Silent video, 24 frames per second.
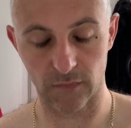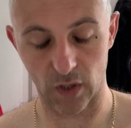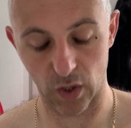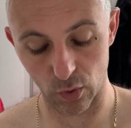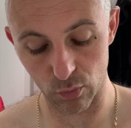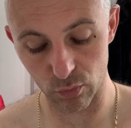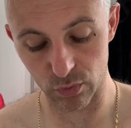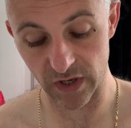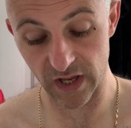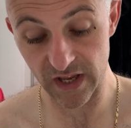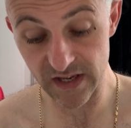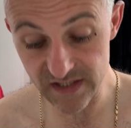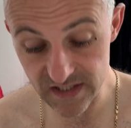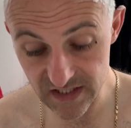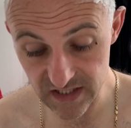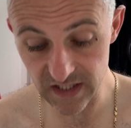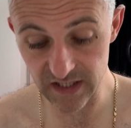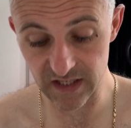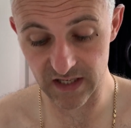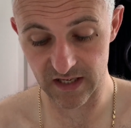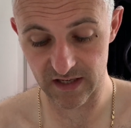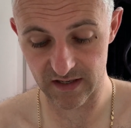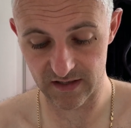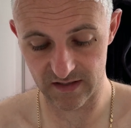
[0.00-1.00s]
okay
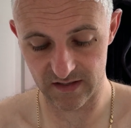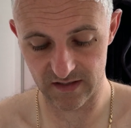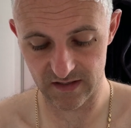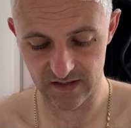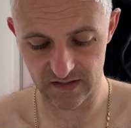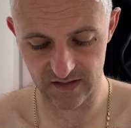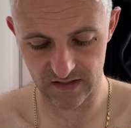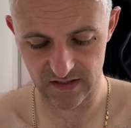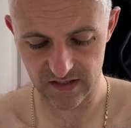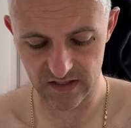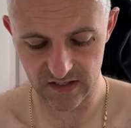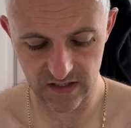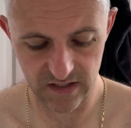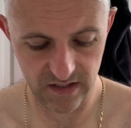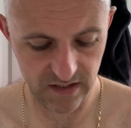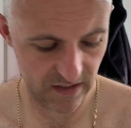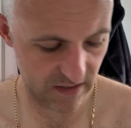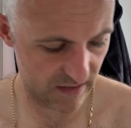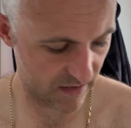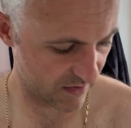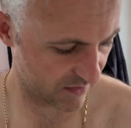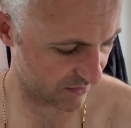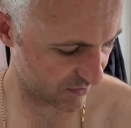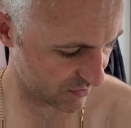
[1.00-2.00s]
slick.
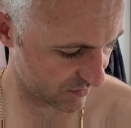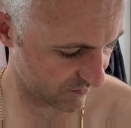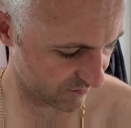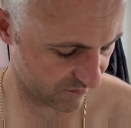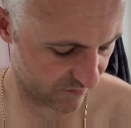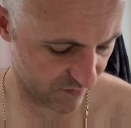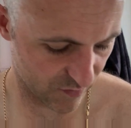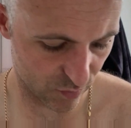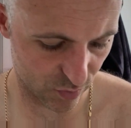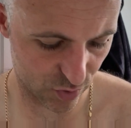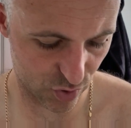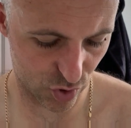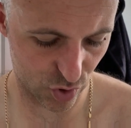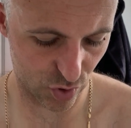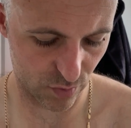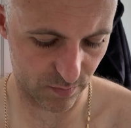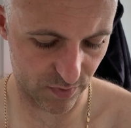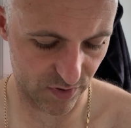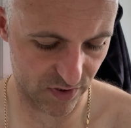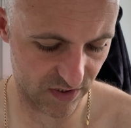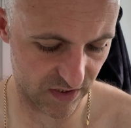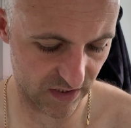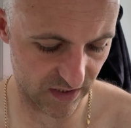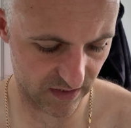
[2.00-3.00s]
It doesn't feel
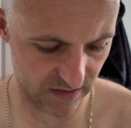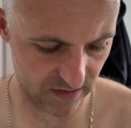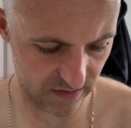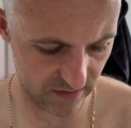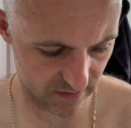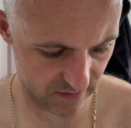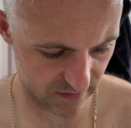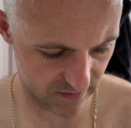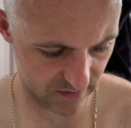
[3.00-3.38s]
super slick.